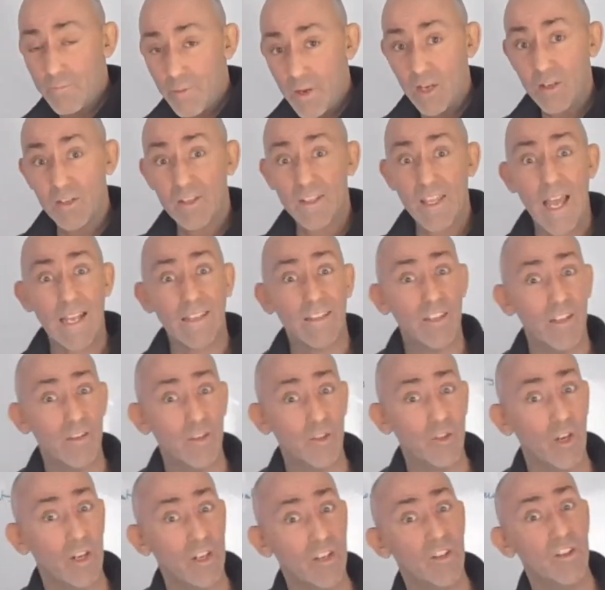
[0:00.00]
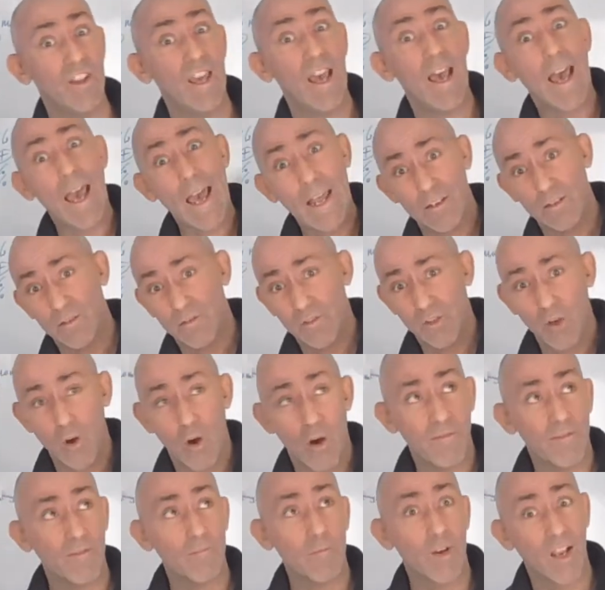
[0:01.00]
because that's the instruction that adults
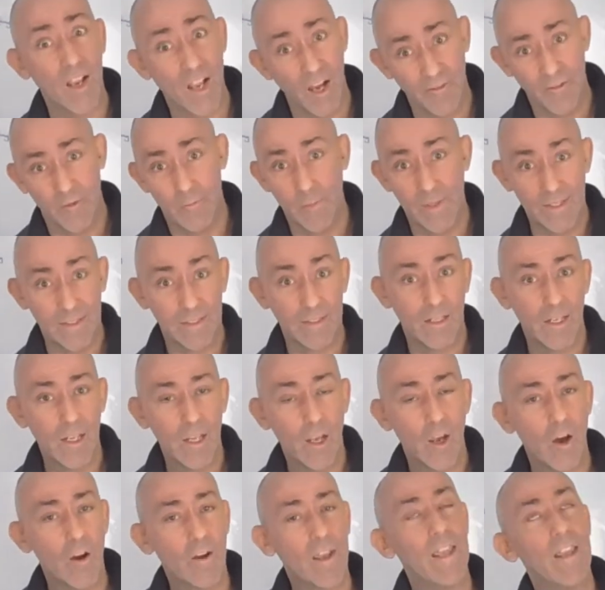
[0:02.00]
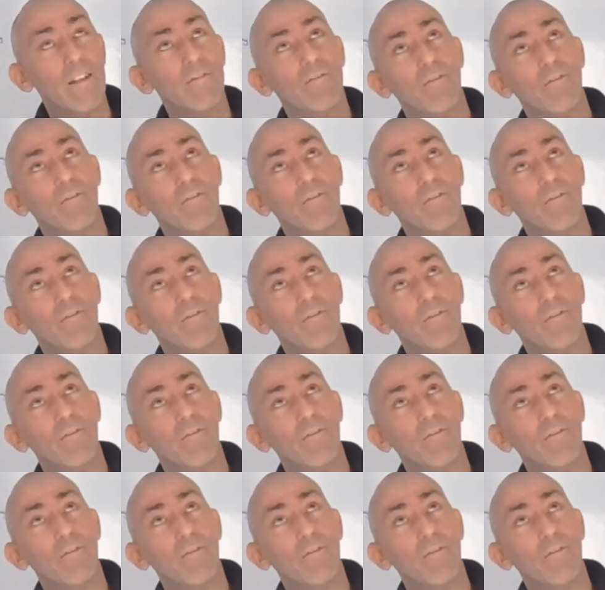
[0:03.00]
got from government, okay,